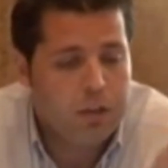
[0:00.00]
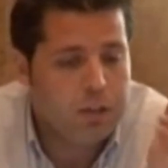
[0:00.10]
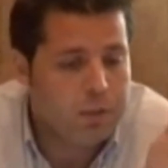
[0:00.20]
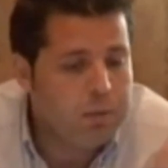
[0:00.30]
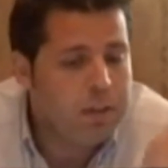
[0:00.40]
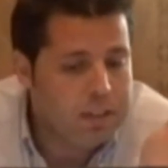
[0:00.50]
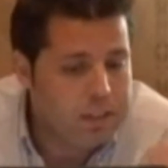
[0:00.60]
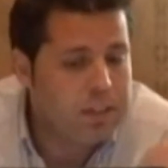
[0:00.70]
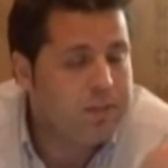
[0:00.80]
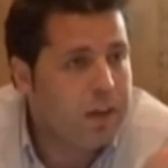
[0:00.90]
So some of our
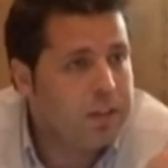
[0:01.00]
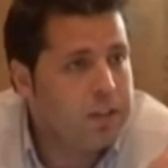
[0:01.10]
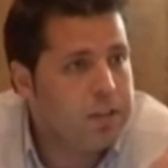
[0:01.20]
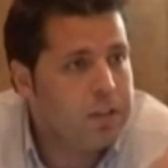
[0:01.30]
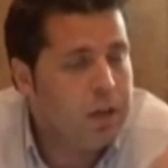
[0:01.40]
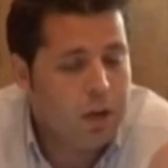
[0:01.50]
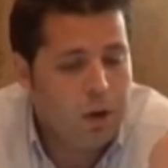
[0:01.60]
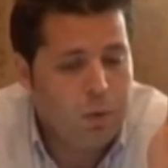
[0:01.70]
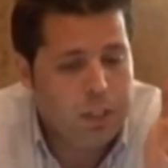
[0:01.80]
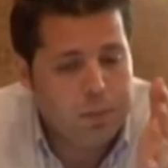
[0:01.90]
success factors,
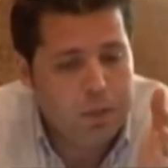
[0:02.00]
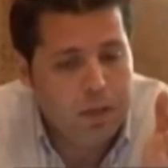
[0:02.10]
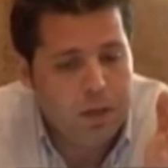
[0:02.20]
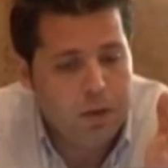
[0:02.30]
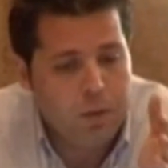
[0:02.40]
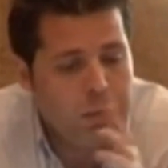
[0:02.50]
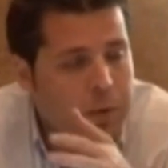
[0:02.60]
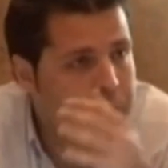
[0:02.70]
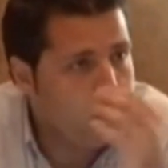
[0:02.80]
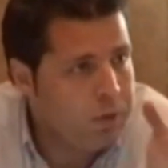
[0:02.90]

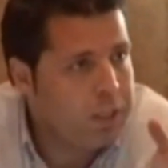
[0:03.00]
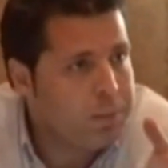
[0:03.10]
we're